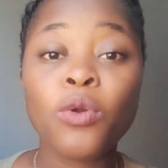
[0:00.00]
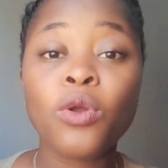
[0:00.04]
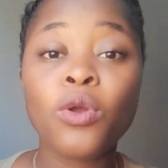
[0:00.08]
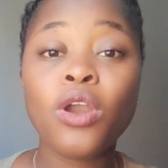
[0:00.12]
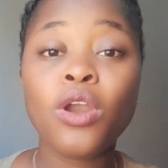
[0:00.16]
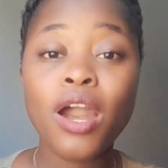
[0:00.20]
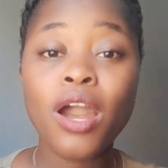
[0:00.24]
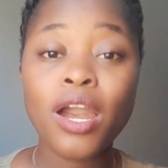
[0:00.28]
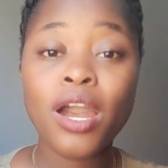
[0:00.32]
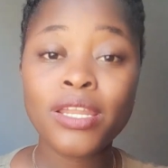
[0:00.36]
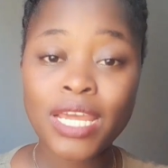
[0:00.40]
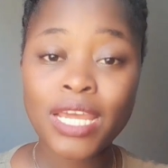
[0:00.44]

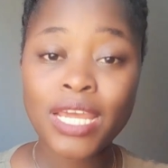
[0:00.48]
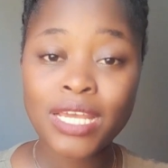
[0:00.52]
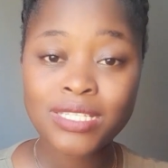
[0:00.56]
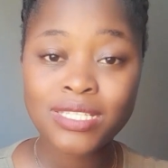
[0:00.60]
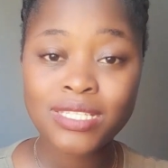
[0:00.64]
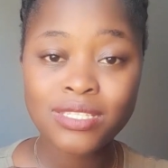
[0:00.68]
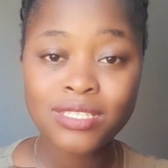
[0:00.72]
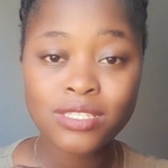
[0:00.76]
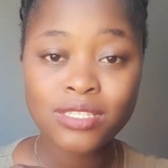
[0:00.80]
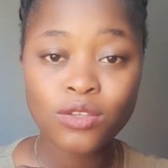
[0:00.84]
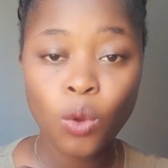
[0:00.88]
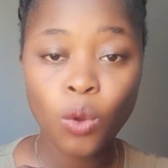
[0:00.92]
God
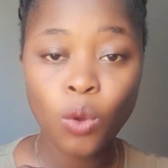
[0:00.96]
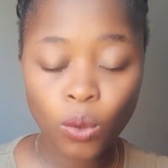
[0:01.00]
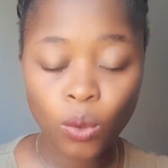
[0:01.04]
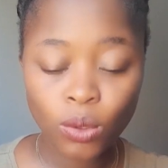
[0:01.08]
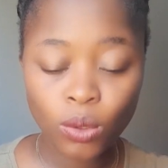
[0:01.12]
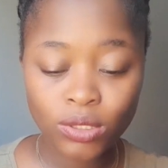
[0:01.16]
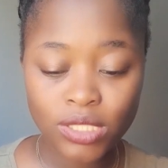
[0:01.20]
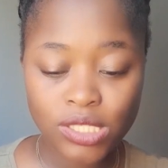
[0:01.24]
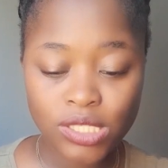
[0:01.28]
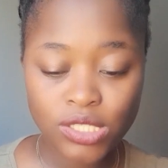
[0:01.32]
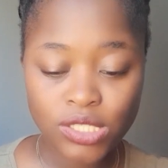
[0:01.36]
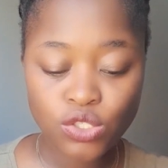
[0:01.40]
has
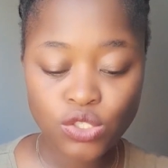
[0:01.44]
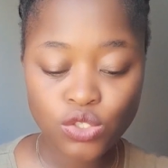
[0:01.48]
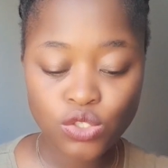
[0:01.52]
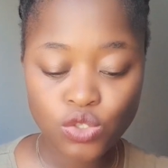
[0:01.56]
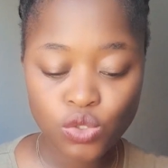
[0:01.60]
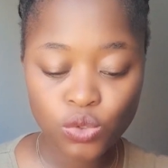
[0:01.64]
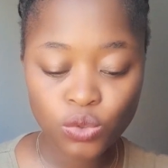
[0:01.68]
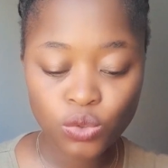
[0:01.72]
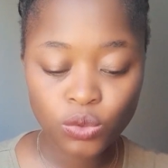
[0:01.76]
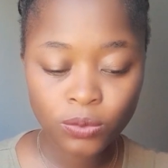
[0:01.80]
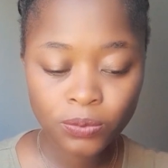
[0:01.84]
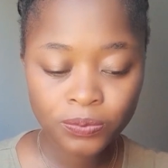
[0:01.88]
called us
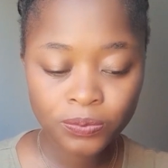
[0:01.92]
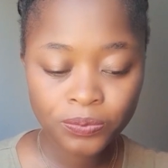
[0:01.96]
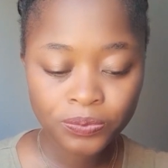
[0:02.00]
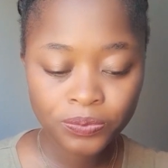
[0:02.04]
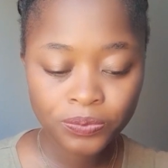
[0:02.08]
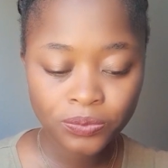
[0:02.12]
to,